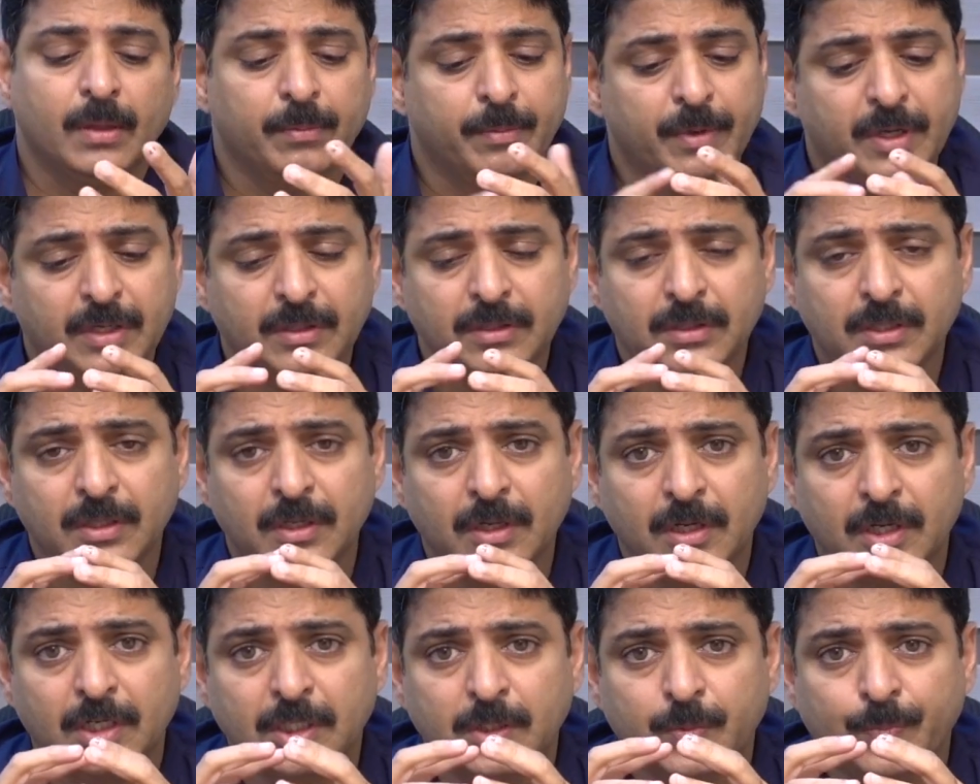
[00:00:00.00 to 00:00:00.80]
Because
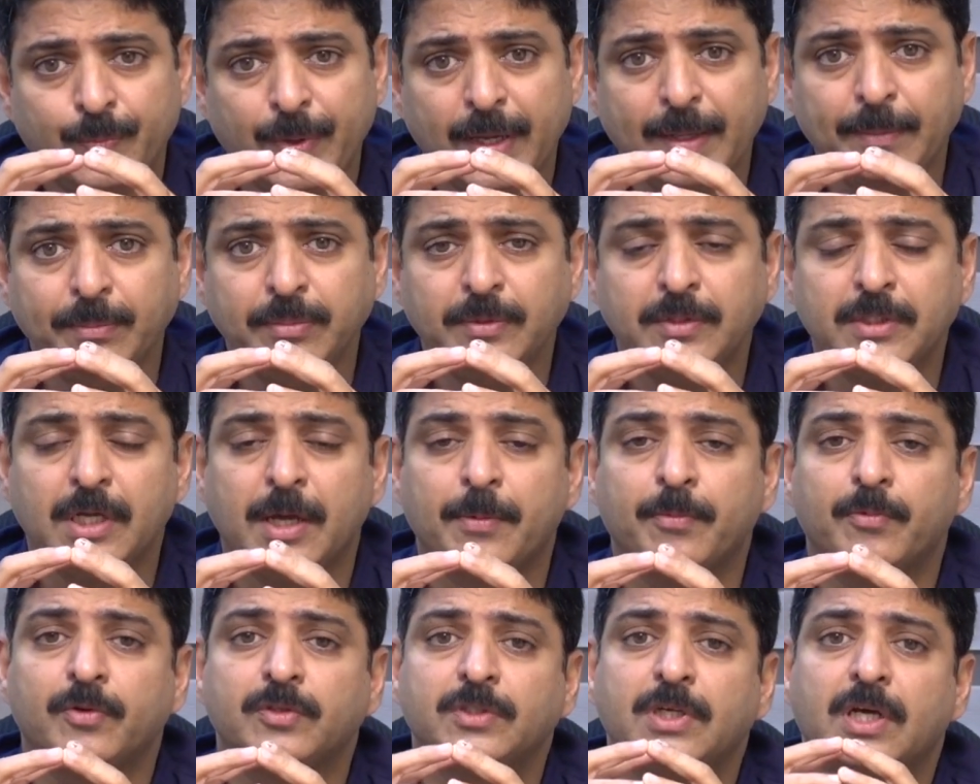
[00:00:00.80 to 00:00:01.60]
sperm
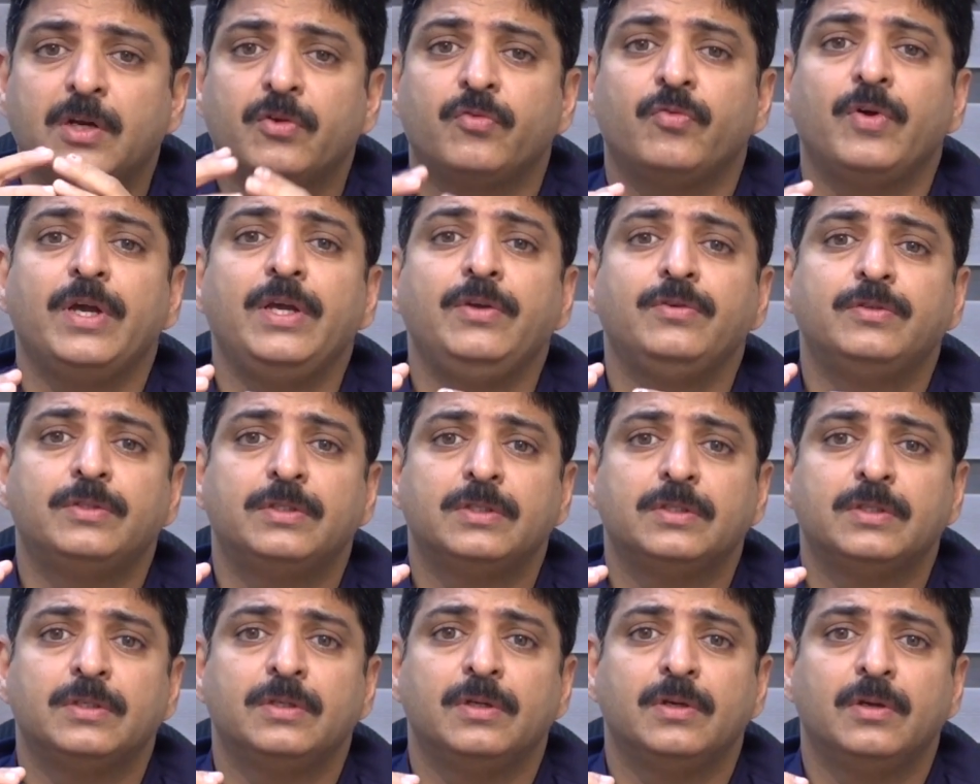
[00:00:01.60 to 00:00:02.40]

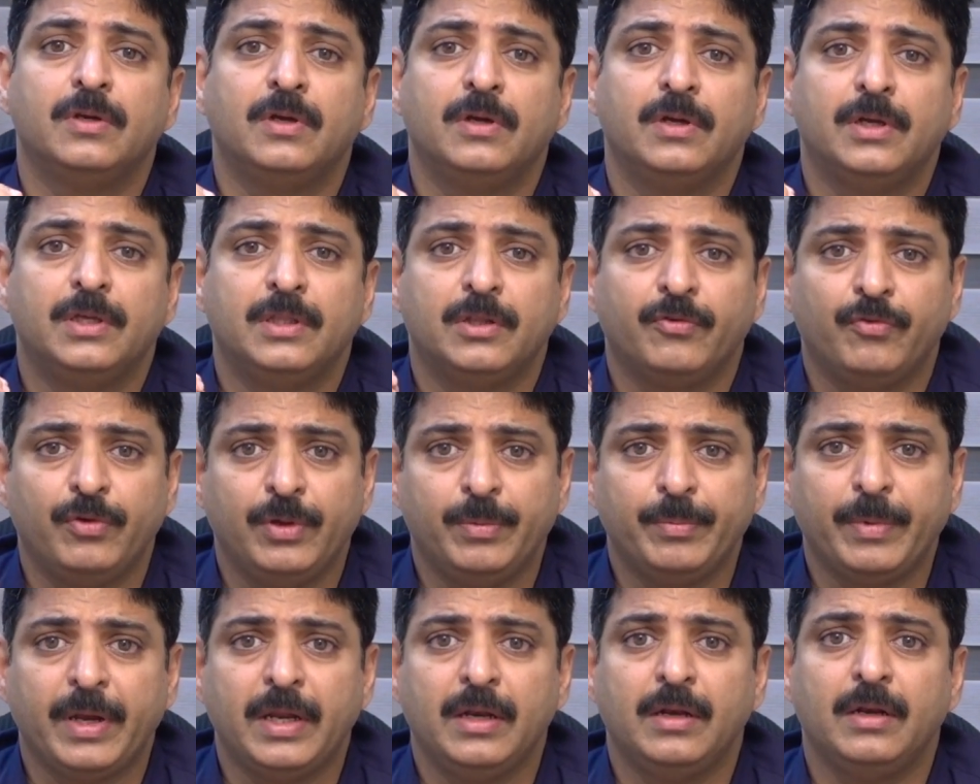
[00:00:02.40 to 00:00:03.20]
survives in the
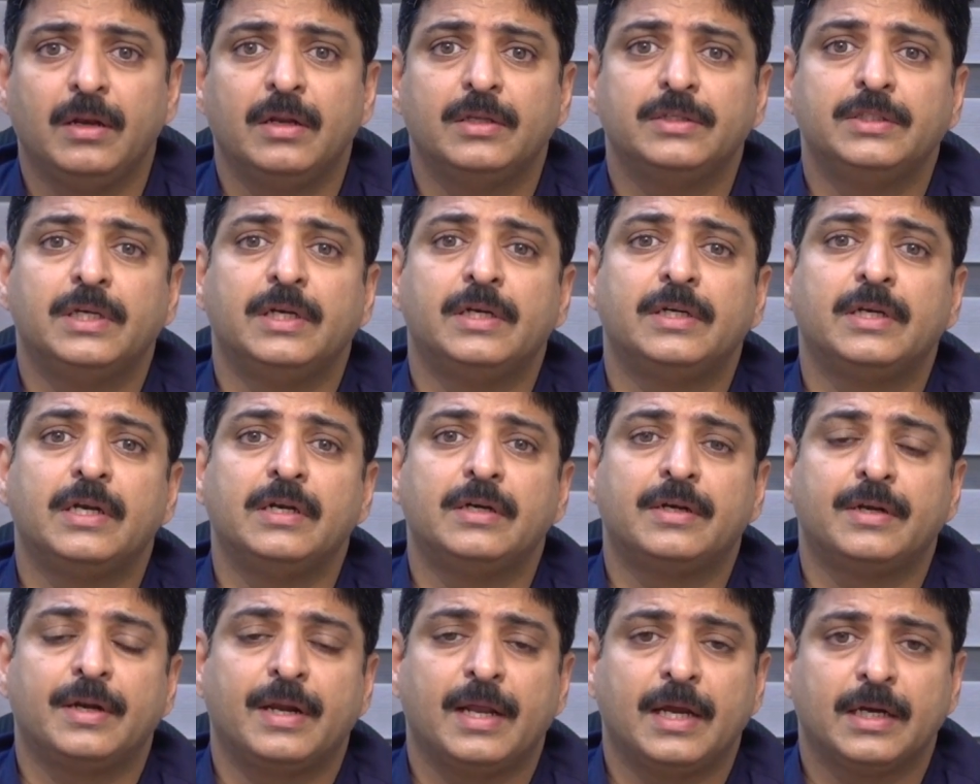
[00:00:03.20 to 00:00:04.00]
female
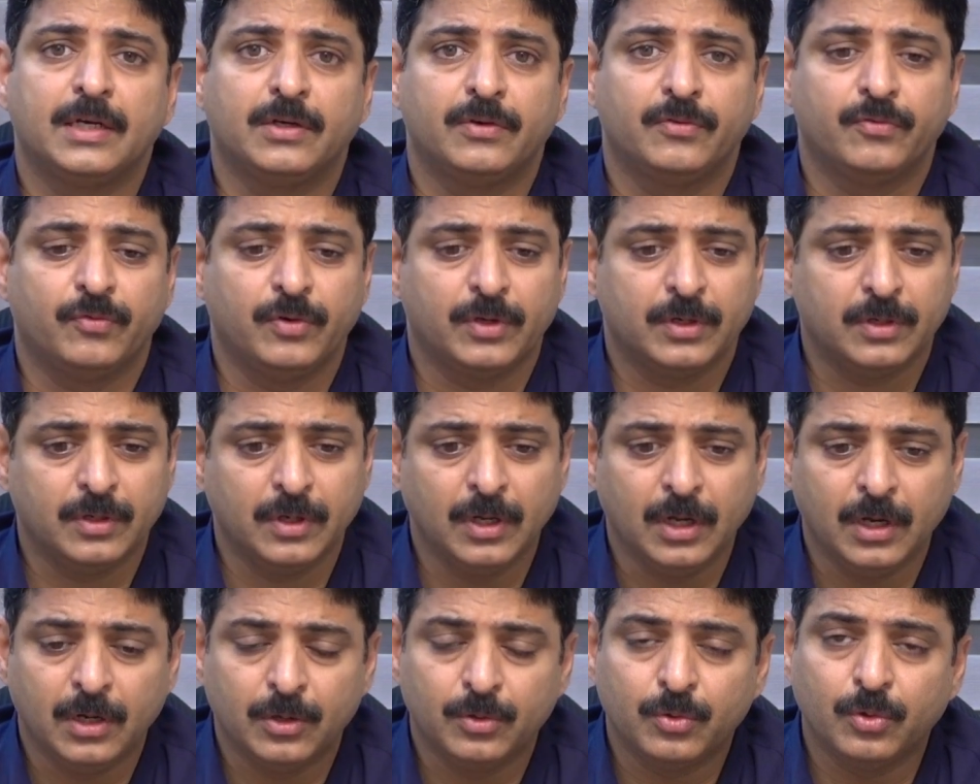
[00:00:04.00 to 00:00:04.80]
genital tract
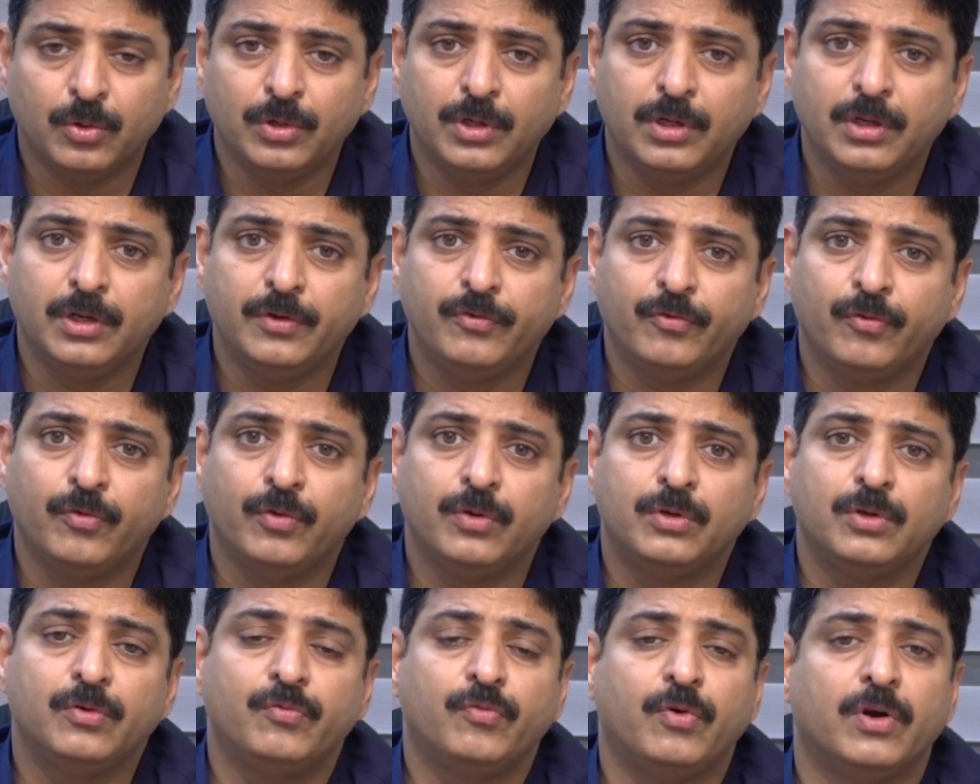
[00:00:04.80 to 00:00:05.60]
for
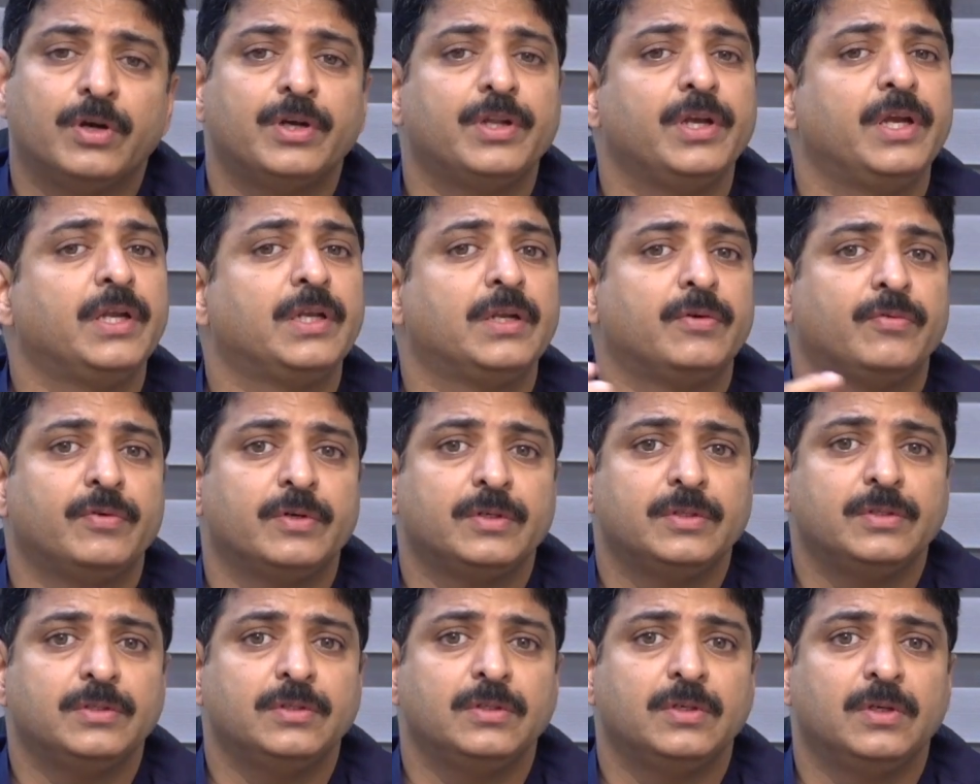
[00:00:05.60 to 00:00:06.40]
24 to 48
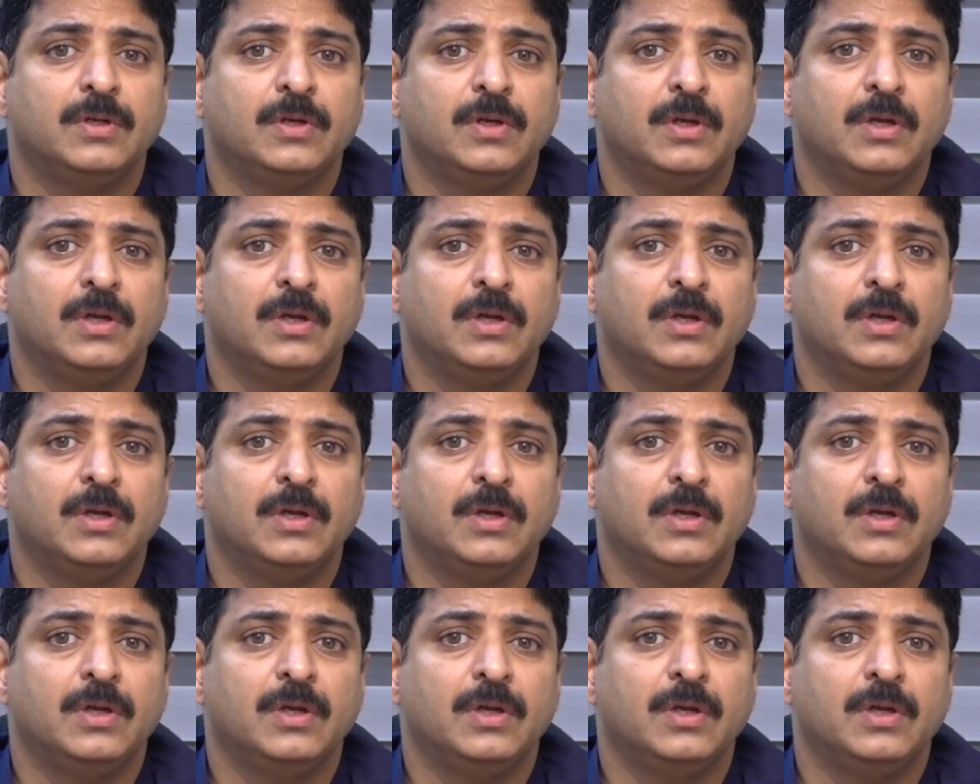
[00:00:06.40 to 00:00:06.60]
hours.